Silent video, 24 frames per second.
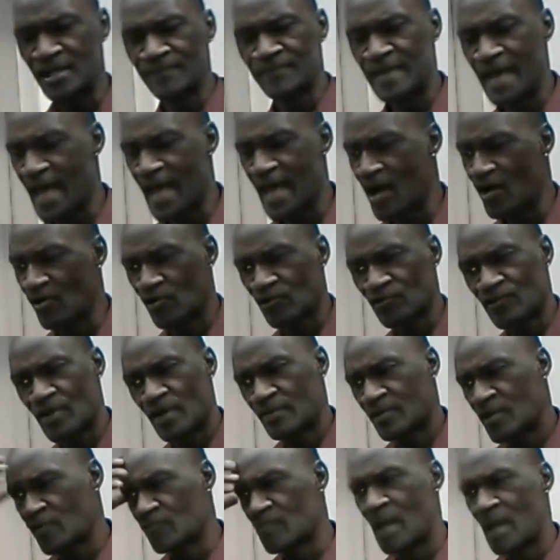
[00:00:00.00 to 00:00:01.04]
down
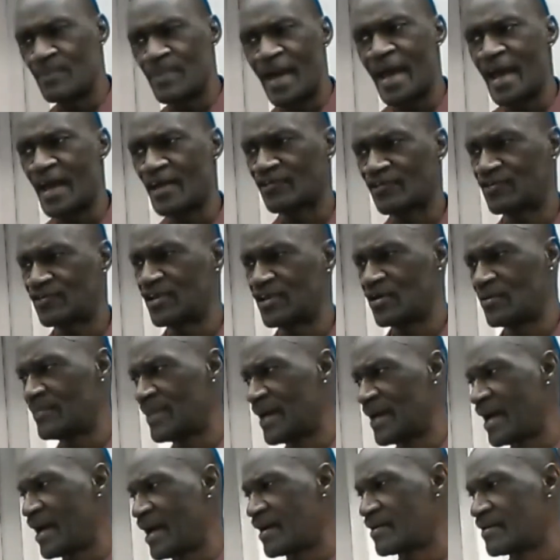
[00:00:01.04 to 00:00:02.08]
because my mind's still
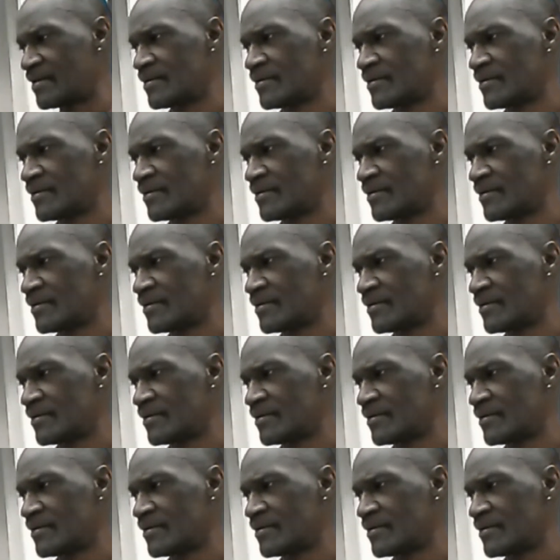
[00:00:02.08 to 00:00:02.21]
bad.